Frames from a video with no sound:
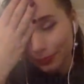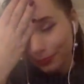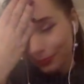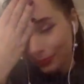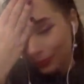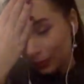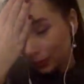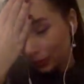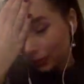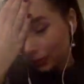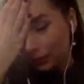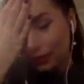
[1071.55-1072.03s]

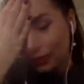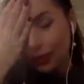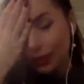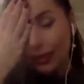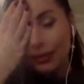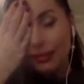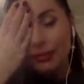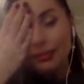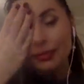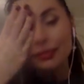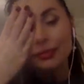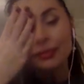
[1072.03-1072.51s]
not
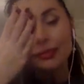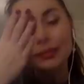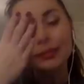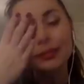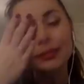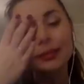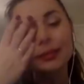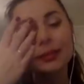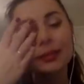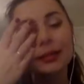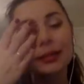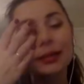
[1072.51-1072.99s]
ask
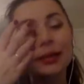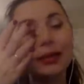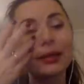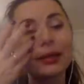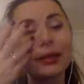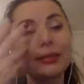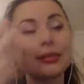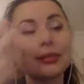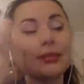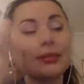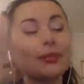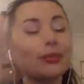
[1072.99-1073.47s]
I
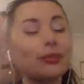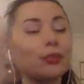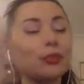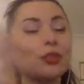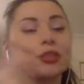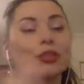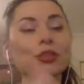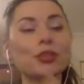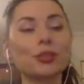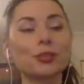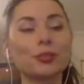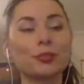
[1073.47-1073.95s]
need
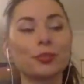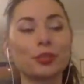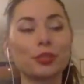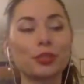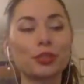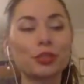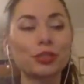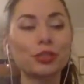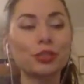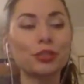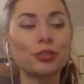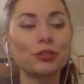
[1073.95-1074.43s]
dishes
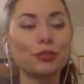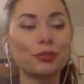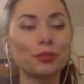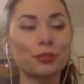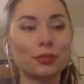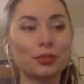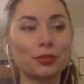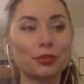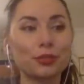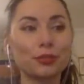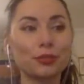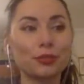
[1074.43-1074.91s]
machine or
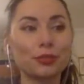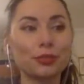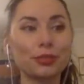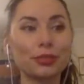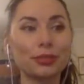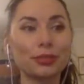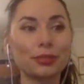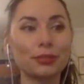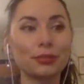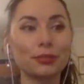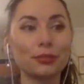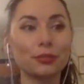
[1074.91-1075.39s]

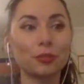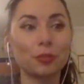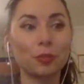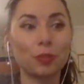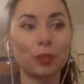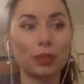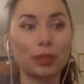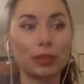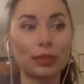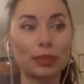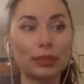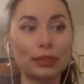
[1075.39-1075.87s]
something not
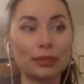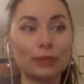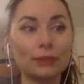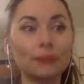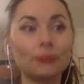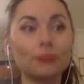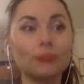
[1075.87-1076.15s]
romantic.